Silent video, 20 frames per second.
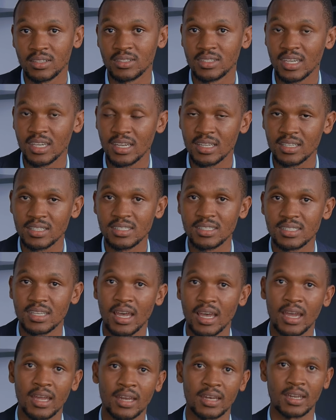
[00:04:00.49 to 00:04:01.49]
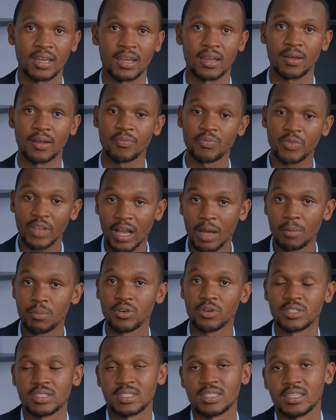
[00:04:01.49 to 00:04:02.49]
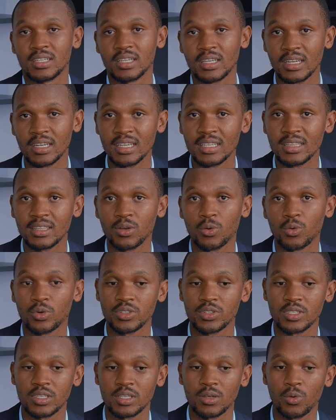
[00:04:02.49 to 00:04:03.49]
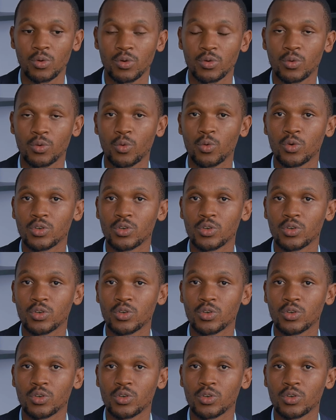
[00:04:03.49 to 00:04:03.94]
chains and carbons in, it was, mm.